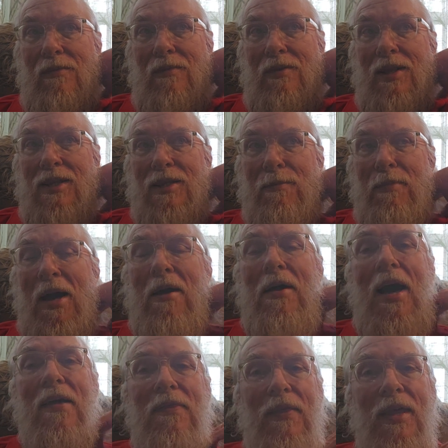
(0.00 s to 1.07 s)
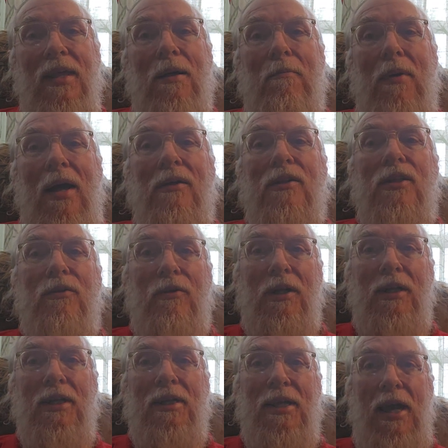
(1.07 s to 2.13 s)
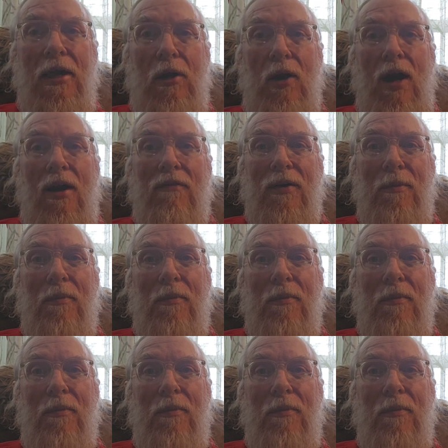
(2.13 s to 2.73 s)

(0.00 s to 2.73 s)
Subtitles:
it's about, I think, about to really take off. I'm